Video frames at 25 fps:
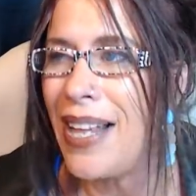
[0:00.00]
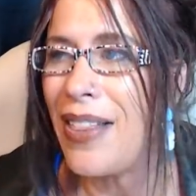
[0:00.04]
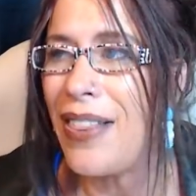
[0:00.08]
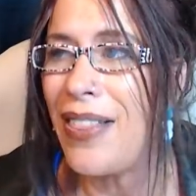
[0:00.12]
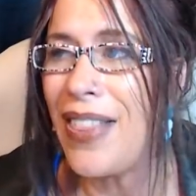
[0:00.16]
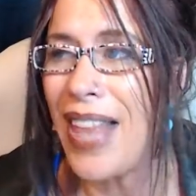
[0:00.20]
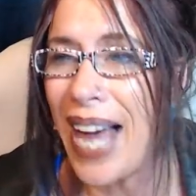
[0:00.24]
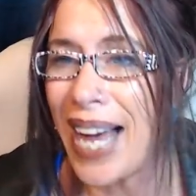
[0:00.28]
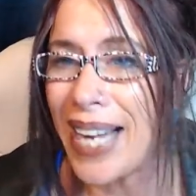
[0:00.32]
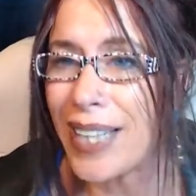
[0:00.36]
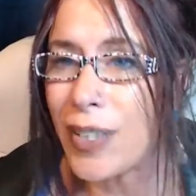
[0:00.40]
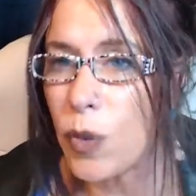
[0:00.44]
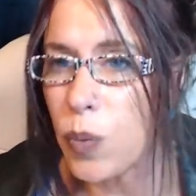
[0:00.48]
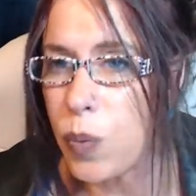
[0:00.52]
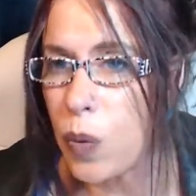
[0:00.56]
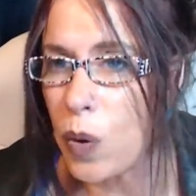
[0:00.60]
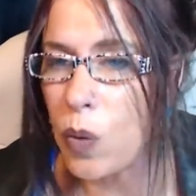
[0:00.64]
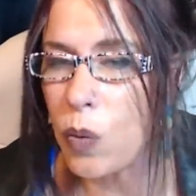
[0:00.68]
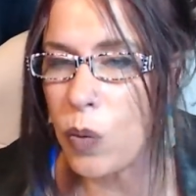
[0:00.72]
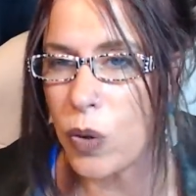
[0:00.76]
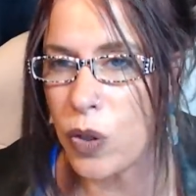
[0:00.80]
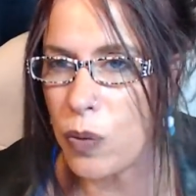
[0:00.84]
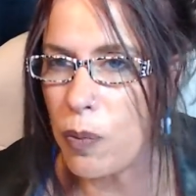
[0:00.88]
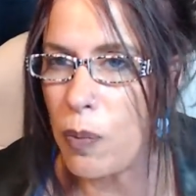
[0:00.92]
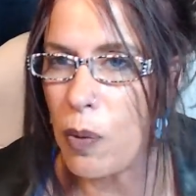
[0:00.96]
that's
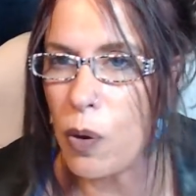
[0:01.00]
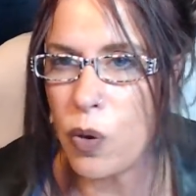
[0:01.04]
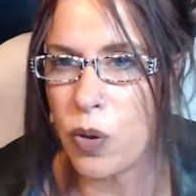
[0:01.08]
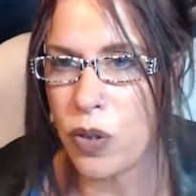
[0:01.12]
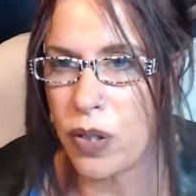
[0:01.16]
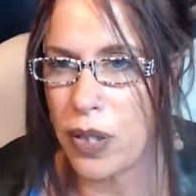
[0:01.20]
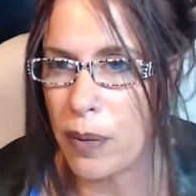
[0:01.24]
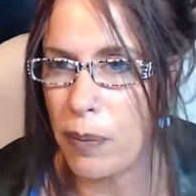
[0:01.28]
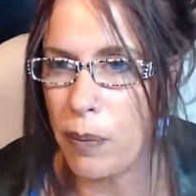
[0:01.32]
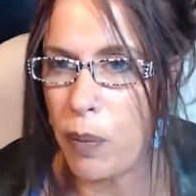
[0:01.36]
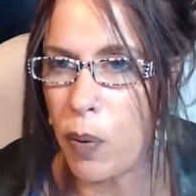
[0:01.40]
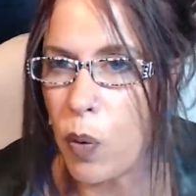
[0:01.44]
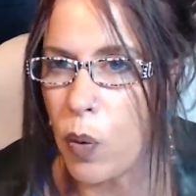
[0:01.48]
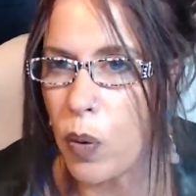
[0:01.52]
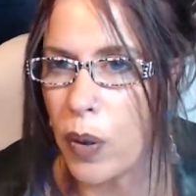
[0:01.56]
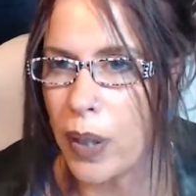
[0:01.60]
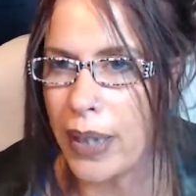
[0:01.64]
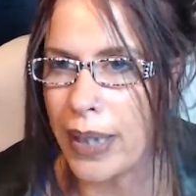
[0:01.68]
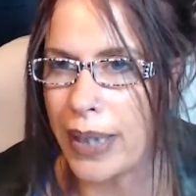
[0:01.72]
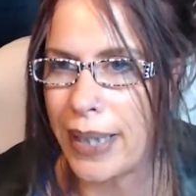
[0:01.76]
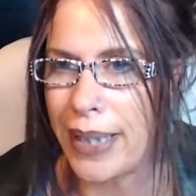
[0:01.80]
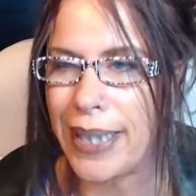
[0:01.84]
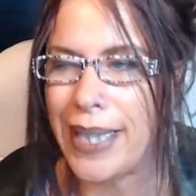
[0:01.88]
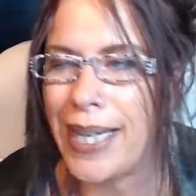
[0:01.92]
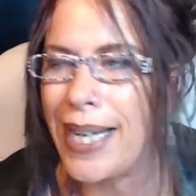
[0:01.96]
what was most
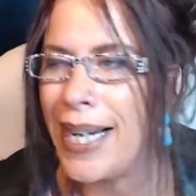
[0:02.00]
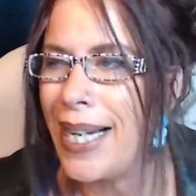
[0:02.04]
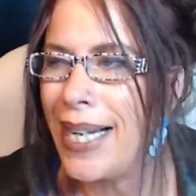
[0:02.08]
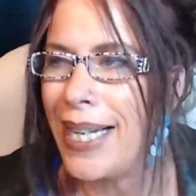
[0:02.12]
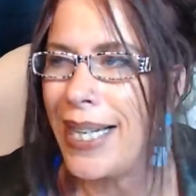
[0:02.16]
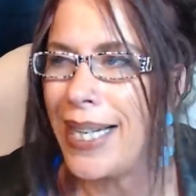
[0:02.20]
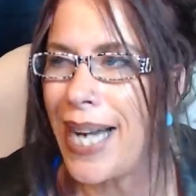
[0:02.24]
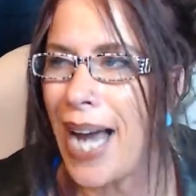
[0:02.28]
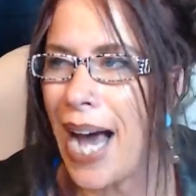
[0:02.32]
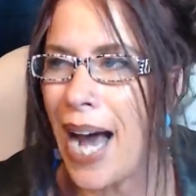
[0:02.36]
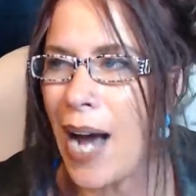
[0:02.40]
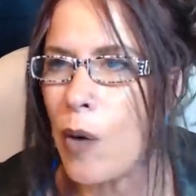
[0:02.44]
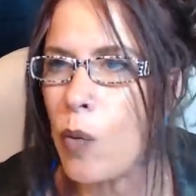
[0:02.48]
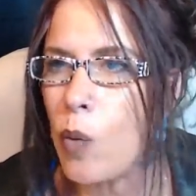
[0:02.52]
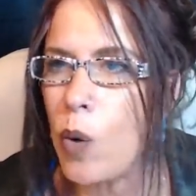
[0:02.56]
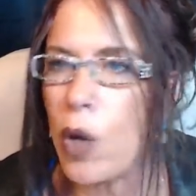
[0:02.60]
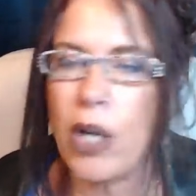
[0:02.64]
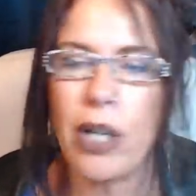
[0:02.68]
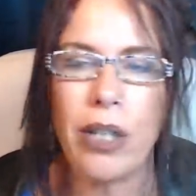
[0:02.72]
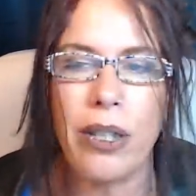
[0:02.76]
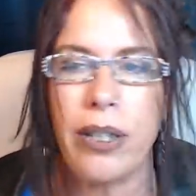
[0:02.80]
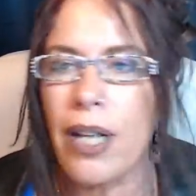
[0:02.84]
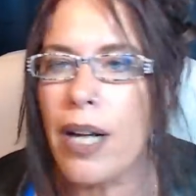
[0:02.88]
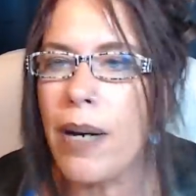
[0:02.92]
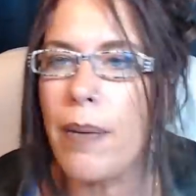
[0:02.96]
important, not what
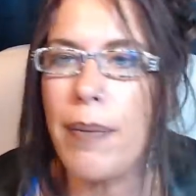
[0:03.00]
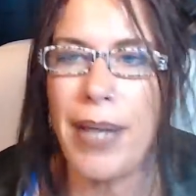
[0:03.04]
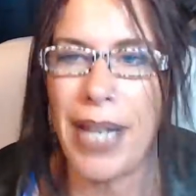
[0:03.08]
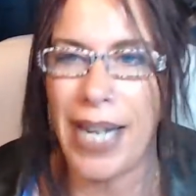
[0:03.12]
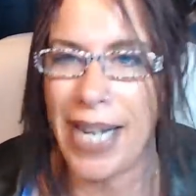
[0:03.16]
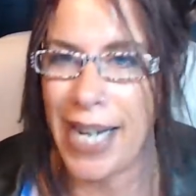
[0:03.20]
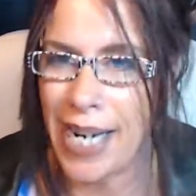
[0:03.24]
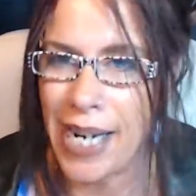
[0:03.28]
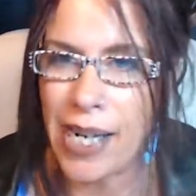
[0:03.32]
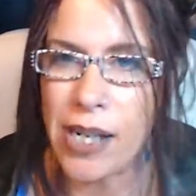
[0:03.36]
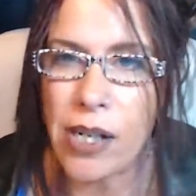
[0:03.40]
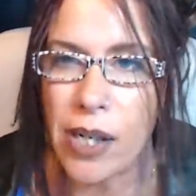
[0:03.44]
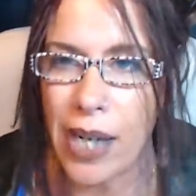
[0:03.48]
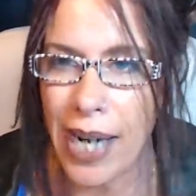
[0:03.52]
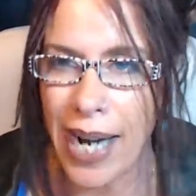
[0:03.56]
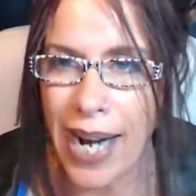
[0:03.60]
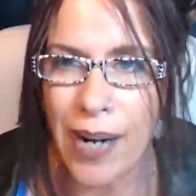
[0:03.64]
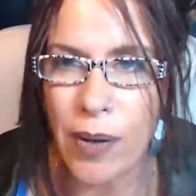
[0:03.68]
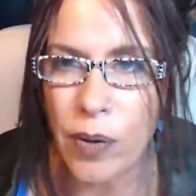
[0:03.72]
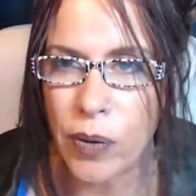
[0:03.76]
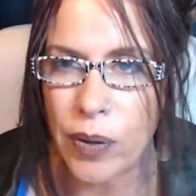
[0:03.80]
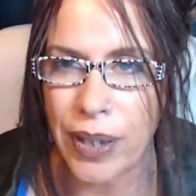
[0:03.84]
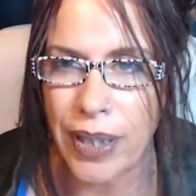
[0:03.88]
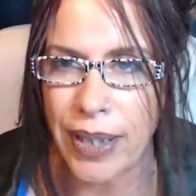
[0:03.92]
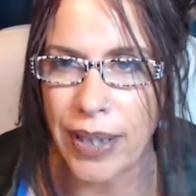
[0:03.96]
club they hung
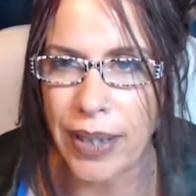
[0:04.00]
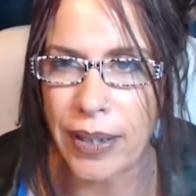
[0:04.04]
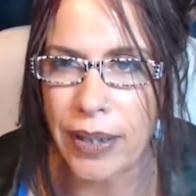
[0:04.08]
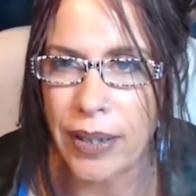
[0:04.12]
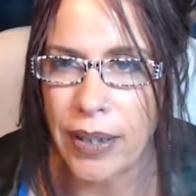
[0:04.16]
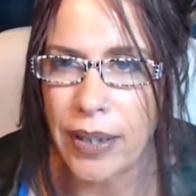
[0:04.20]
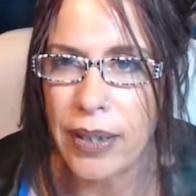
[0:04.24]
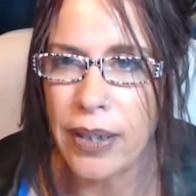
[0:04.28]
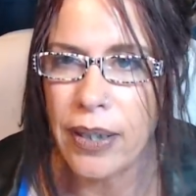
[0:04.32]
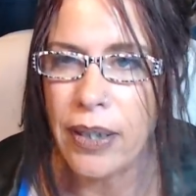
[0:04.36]
out in.